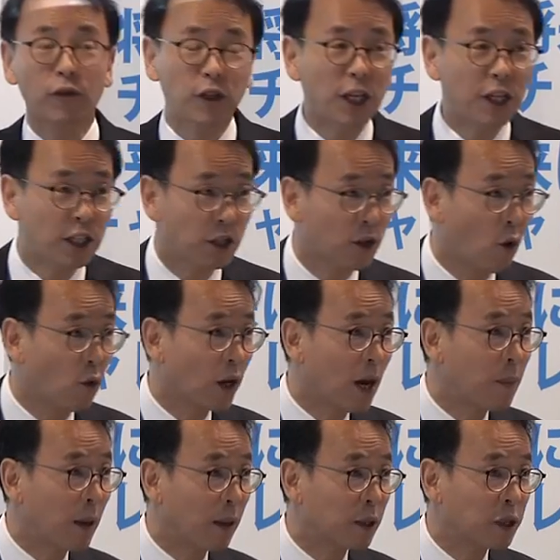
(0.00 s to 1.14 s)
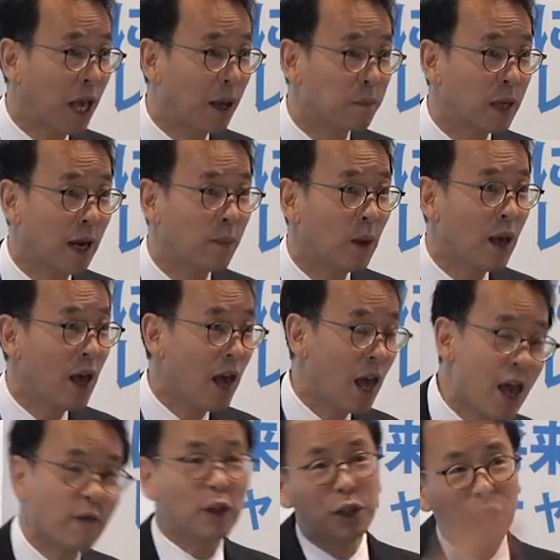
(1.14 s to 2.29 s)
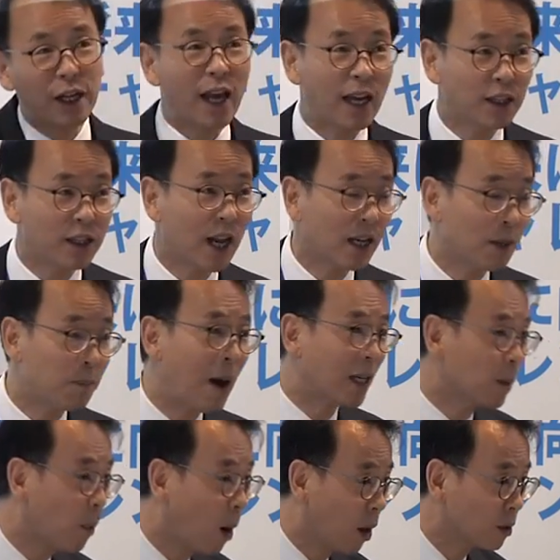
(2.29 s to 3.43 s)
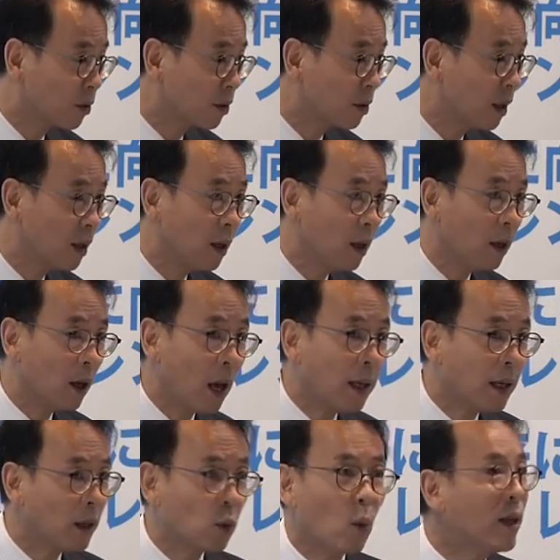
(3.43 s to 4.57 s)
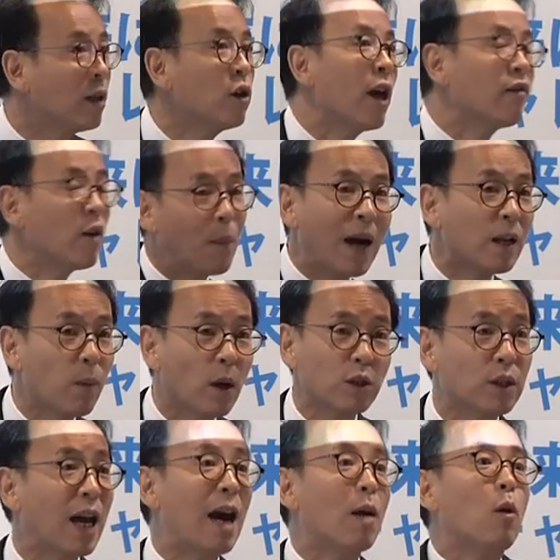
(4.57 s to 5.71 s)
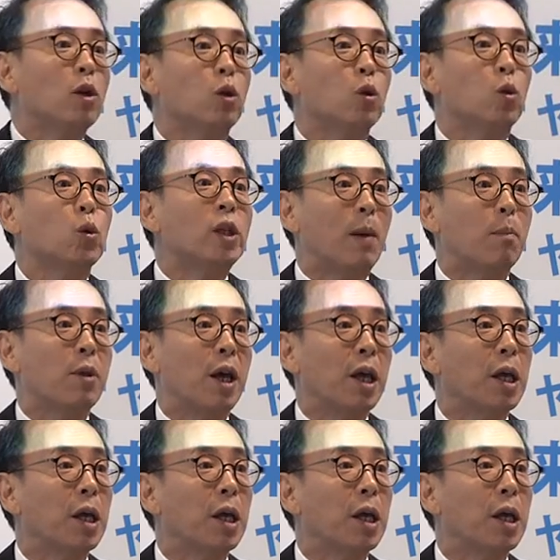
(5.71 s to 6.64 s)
cities going up at the same time. Every city has like a party boss. And when you have a party boss, the guy wants to do something.